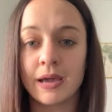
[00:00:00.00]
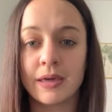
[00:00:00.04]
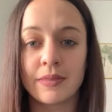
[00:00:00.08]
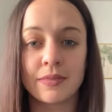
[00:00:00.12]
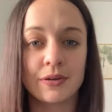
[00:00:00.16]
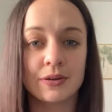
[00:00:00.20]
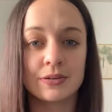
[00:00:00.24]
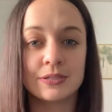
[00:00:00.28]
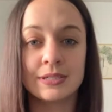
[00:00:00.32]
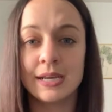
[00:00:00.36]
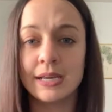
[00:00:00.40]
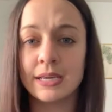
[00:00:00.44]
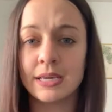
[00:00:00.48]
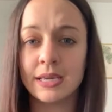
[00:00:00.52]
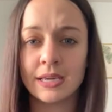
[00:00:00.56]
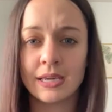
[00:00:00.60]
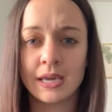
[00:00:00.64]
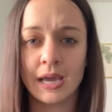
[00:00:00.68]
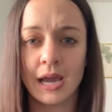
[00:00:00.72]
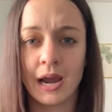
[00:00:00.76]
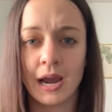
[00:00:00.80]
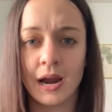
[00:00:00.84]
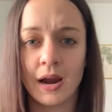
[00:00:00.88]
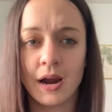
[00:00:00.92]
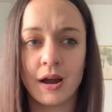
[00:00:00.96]
and they're taking
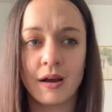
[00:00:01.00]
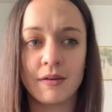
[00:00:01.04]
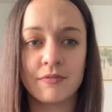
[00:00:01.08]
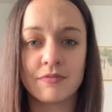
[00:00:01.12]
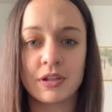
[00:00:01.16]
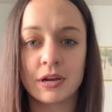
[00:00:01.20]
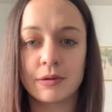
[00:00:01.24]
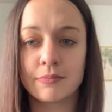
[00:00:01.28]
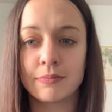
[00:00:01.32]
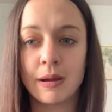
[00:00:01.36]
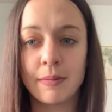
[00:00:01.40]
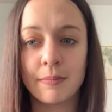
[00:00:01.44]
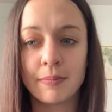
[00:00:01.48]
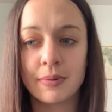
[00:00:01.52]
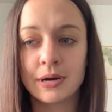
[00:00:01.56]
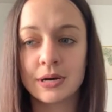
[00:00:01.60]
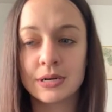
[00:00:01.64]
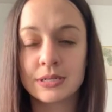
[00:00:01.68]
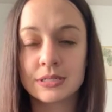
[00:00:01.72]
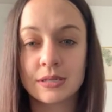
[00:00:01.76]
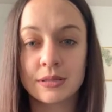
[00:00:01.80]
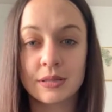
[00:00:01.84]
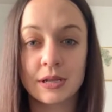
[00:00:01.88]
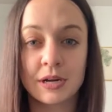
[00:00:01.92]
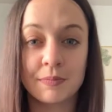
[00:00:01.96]
care of their members and